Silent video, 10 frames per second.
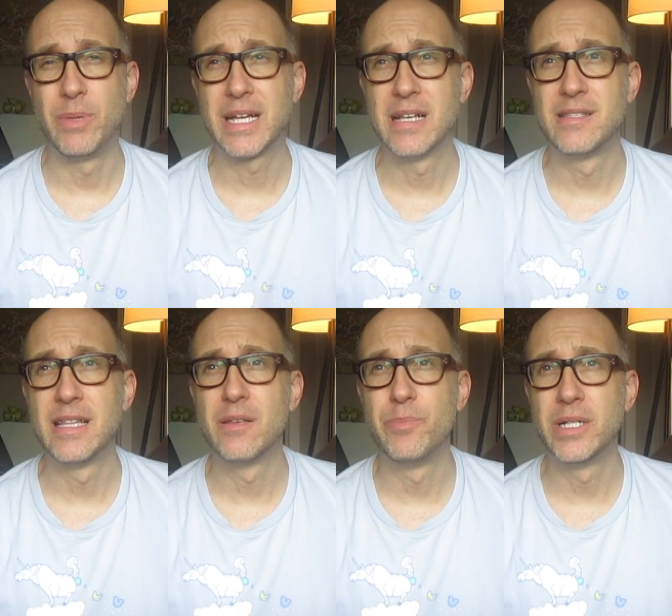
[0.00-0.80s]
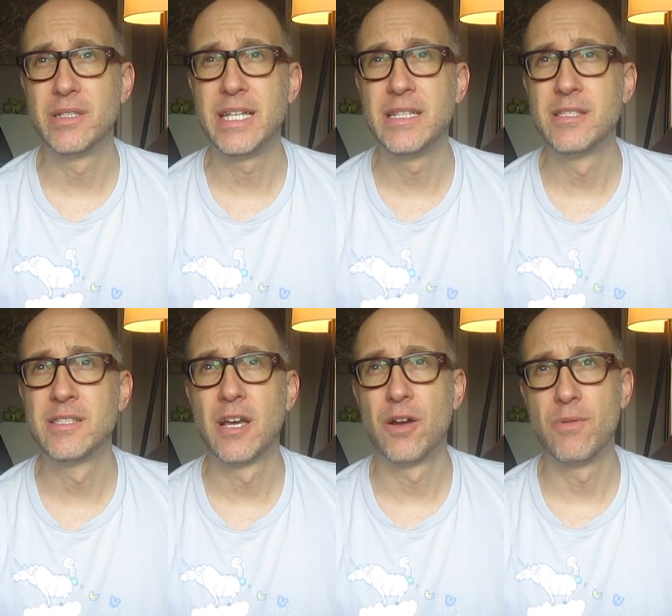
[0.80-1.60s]
because then the
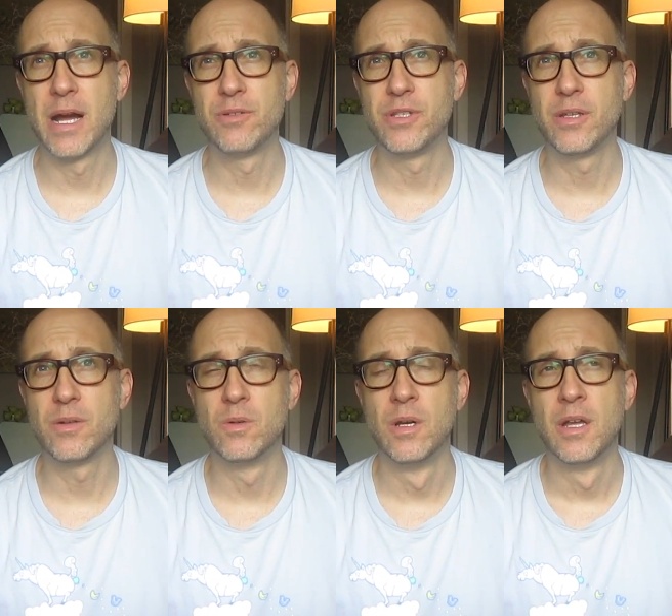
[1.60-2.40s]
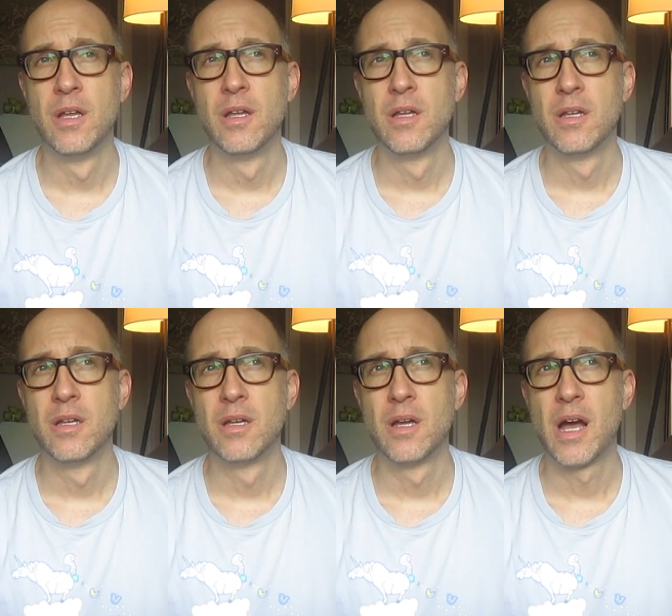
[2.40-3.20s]
buildings around you
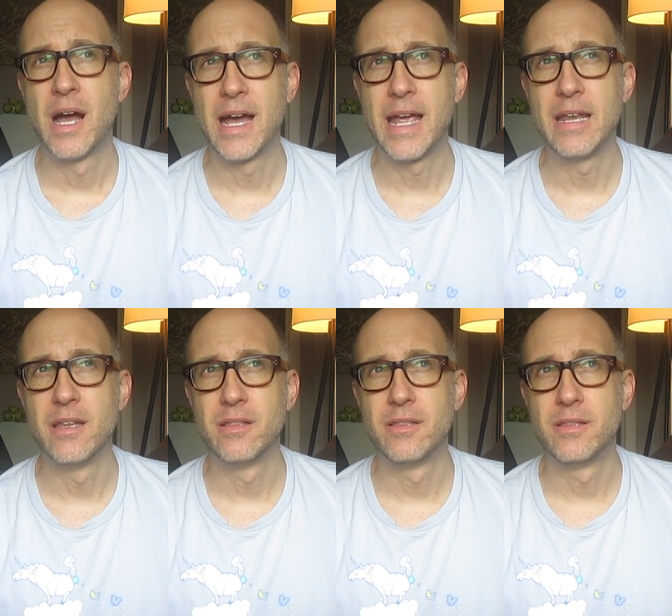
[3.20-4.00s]
hide